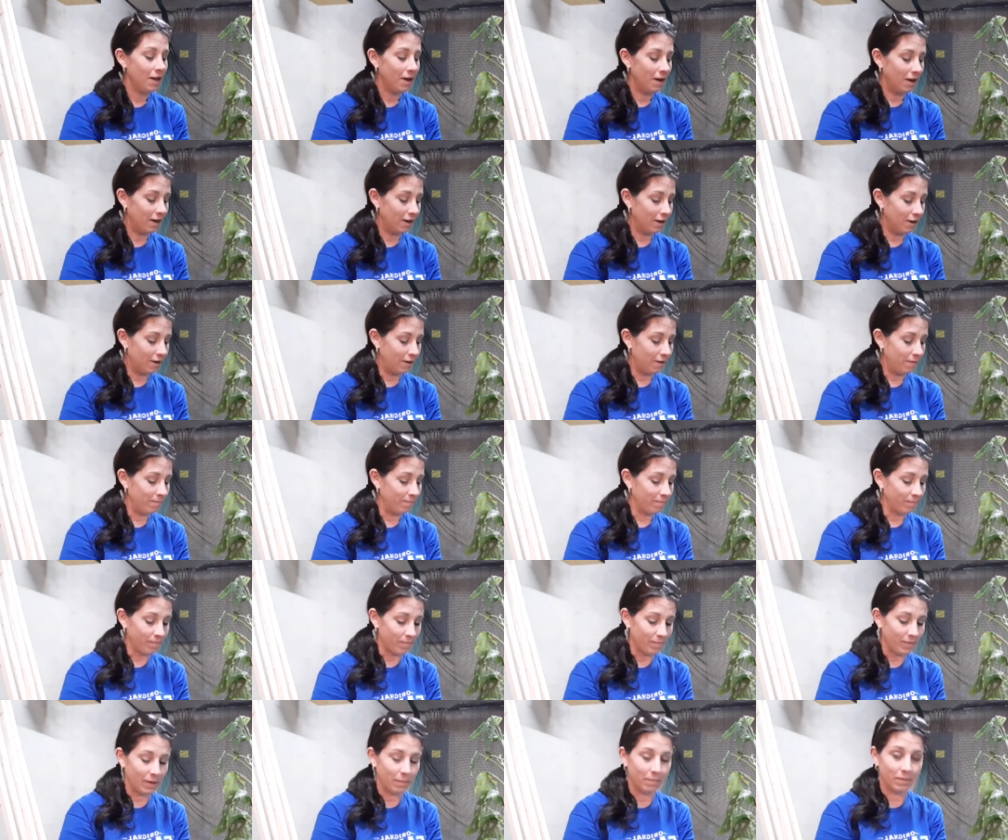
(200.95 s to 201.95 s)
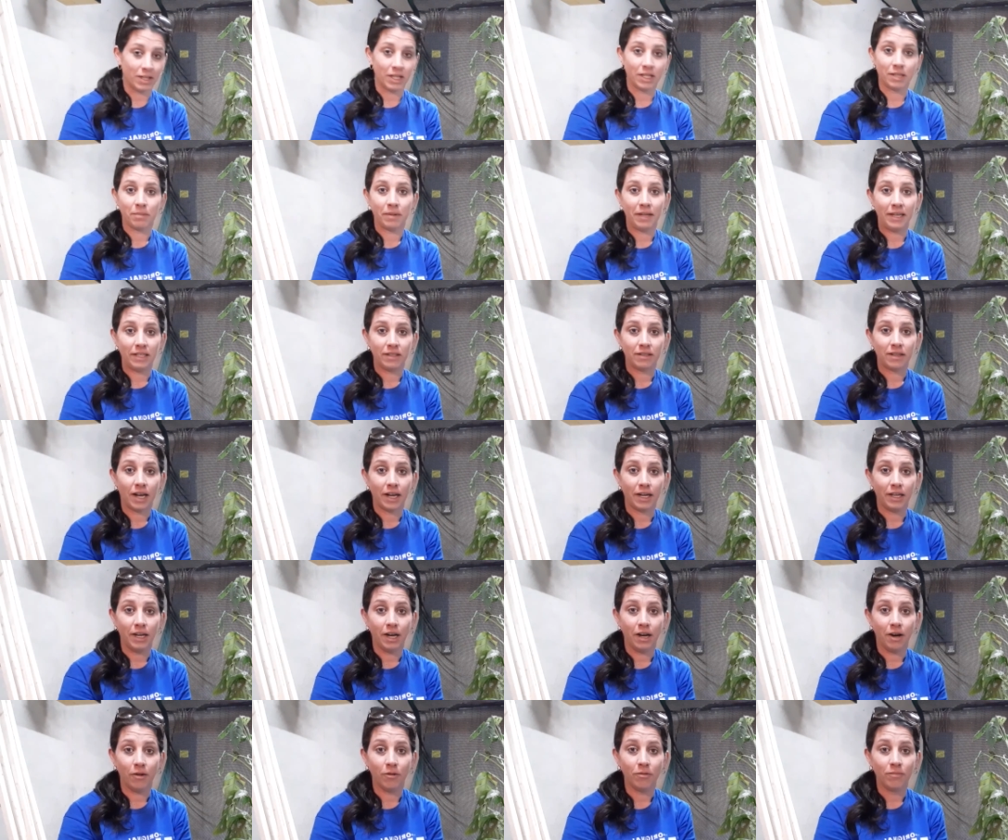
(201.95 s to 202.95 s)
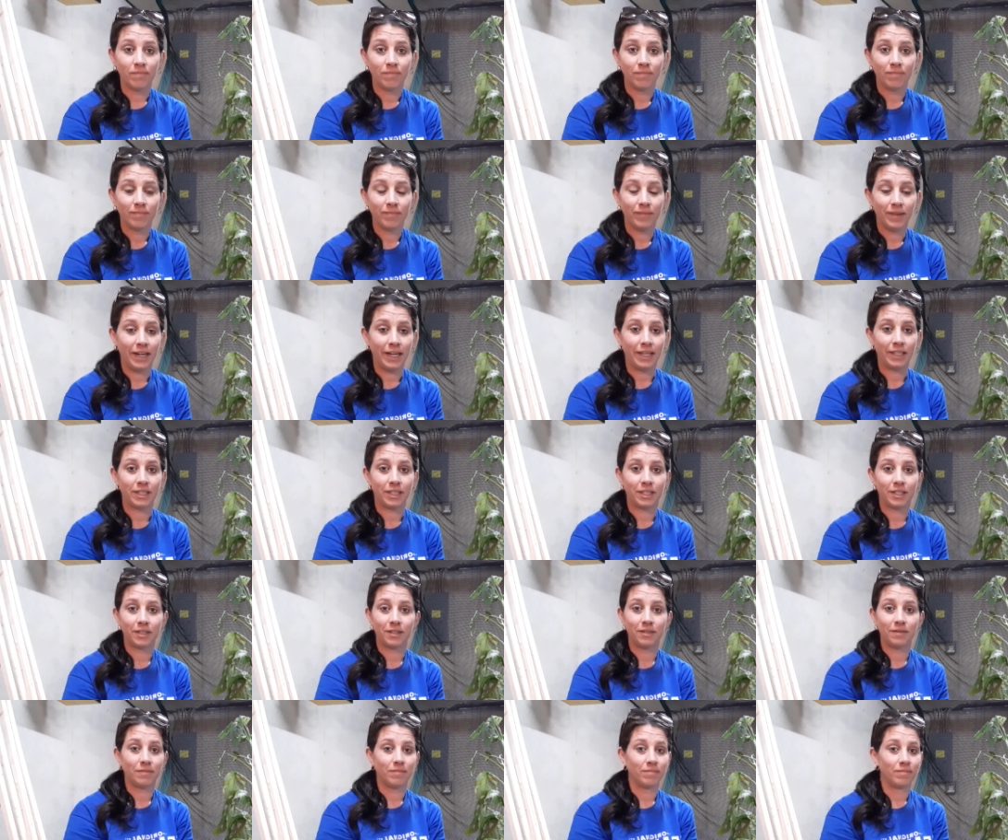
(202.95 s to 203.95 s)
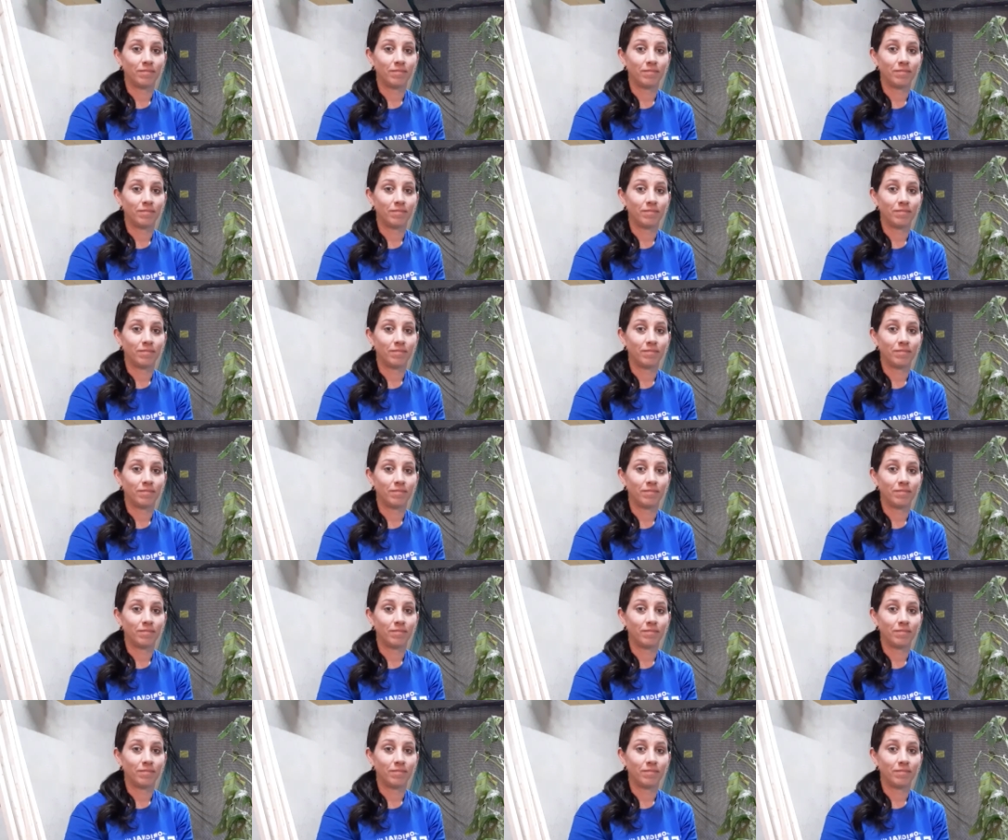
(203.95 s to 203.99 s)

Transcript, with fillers: Um, but this plant's got to go. It's,